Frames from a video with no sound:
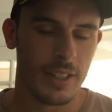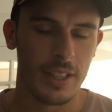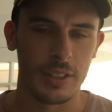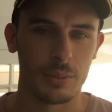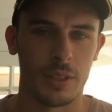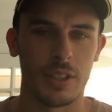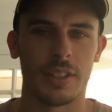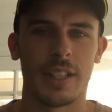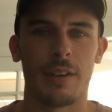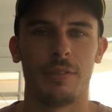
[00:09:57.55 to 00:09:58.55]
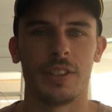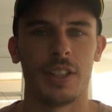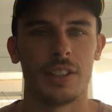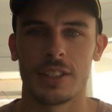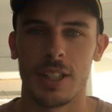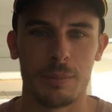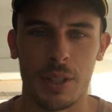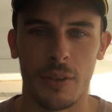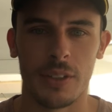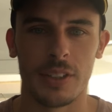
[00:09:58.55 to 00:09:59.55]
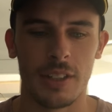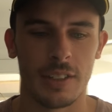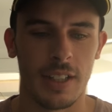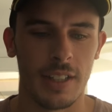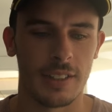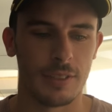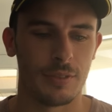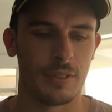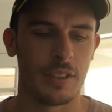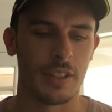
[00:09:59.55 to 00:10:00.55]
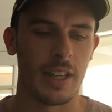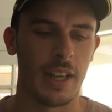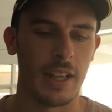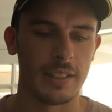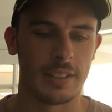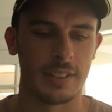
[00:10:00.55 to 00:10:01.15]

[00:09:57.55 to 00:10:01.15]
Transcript: they're just one of those outfits that just keep going, don't they? It's very hard